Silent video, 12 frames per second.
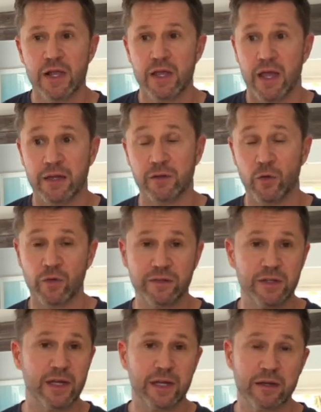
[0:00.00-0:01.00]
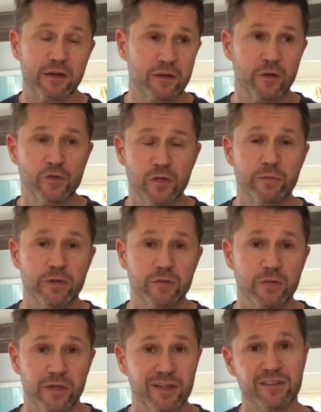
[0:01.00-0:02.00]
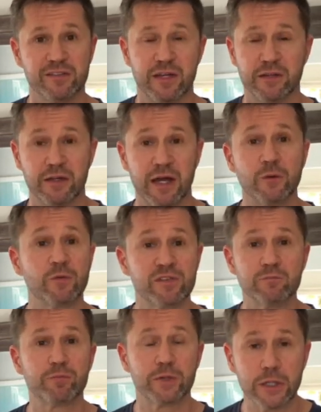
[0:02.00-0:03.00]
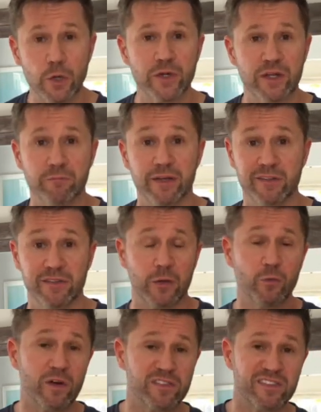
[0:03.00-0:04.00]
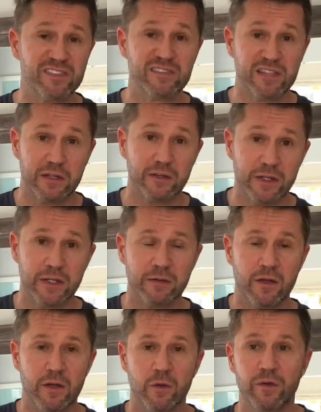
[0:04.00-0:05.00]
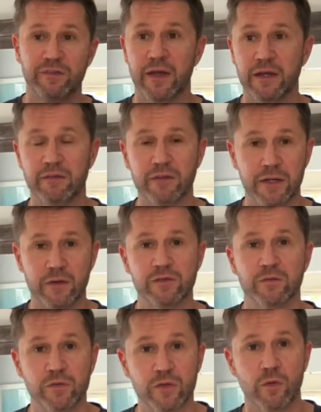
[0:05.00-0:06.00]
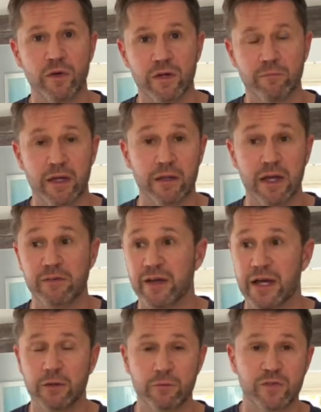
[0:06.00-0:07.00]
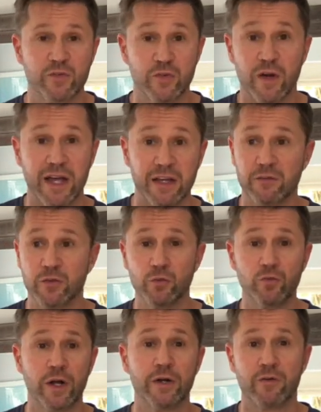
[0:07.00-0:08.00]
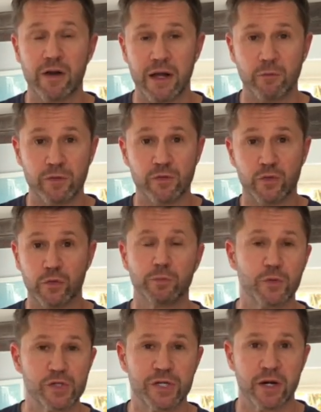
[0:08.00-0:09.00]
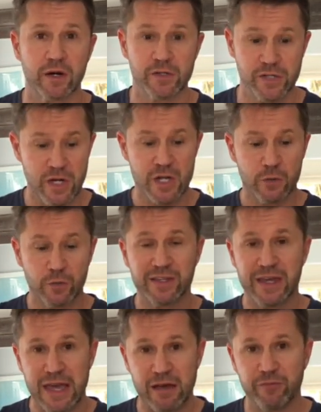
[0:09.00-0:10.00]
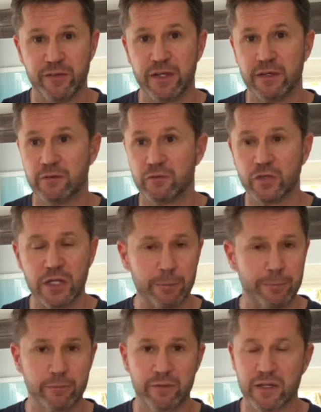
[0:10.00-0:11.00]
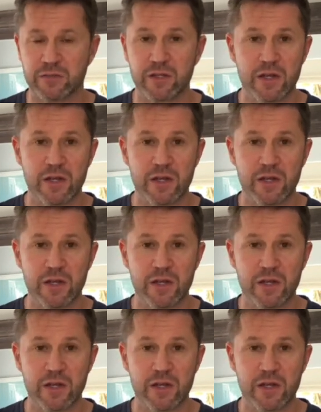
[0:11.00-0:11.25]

And the only thing I can contribute to it is that I was imploding because I wasn't dealing with anything else that was going in my life. I was trying to run around with Supercharge, with caffeine, supplements,